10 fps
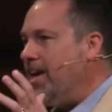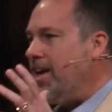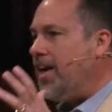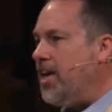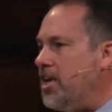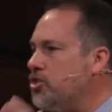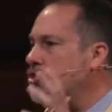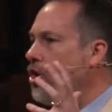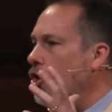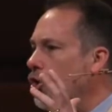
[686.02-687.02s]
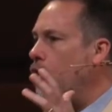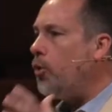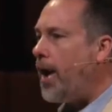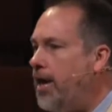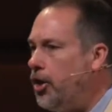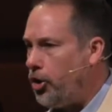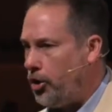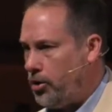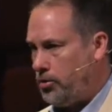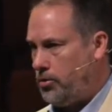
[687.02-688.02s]
is greater.
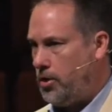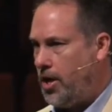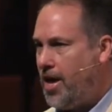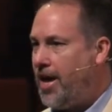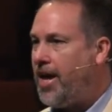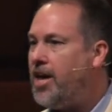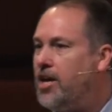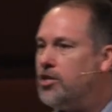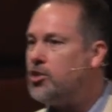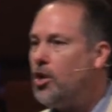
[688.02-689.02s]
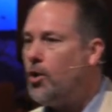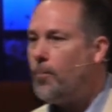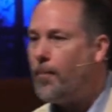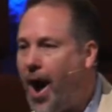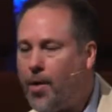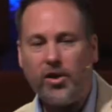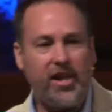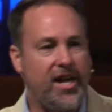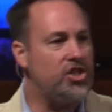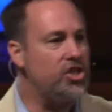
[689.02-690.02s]
His, my
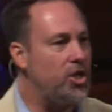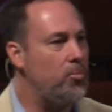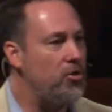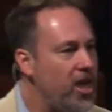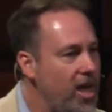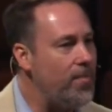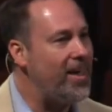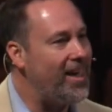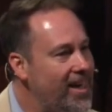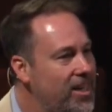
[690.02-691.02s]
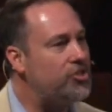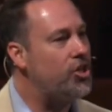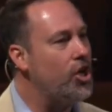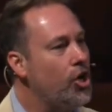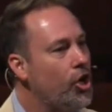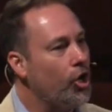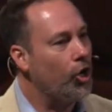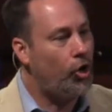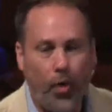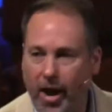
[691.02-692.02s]
relationship with him is
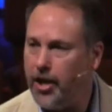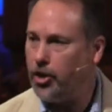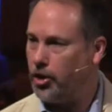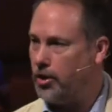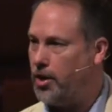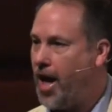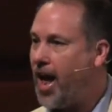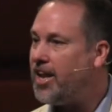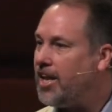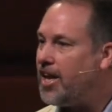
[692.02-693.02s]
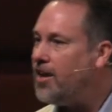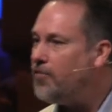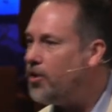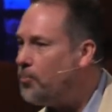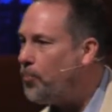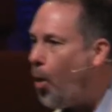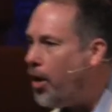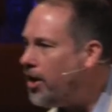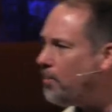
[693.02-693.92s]
greater. And he even pointed